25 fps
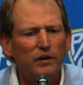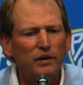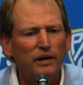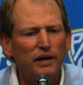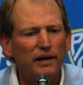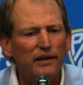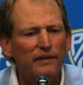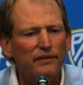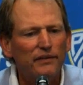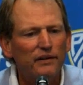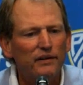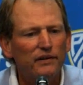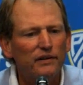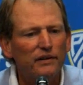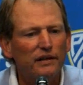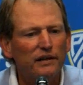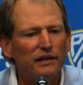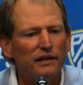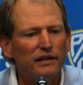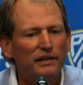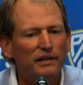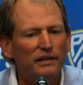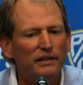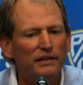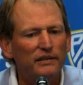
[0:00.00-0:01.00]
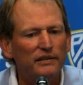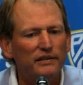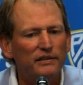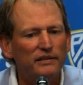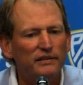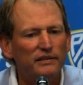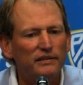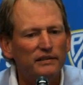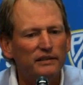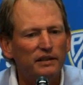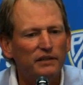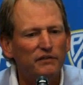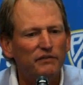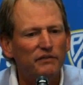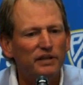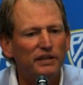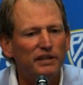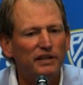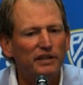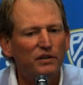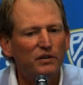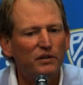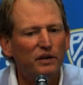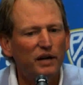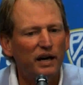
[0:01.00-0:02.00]
Oh yeah, their
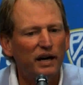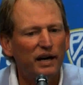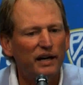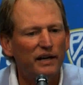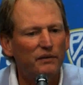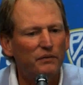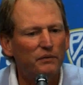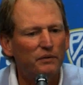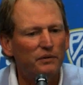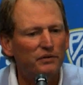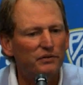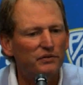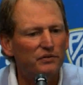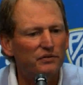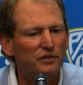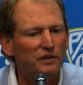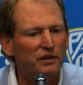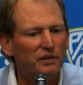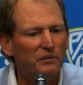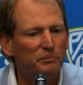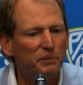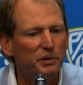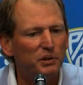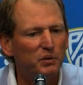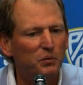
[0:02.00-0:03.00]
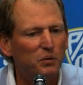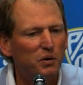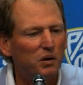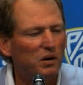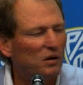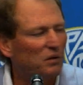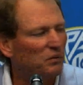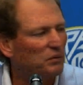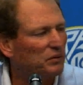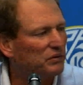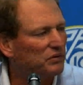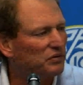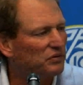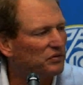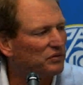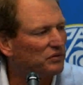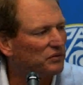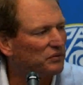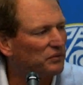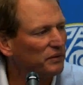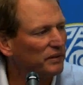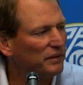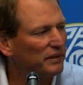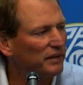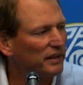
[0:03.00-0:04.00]
video guy was Bill Wong was
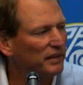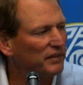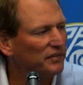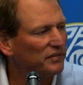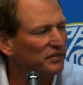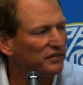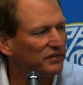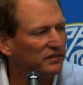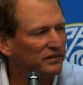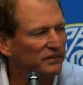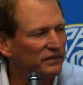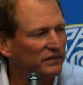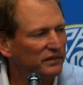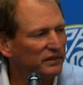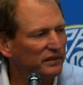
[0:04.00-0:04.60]
with us.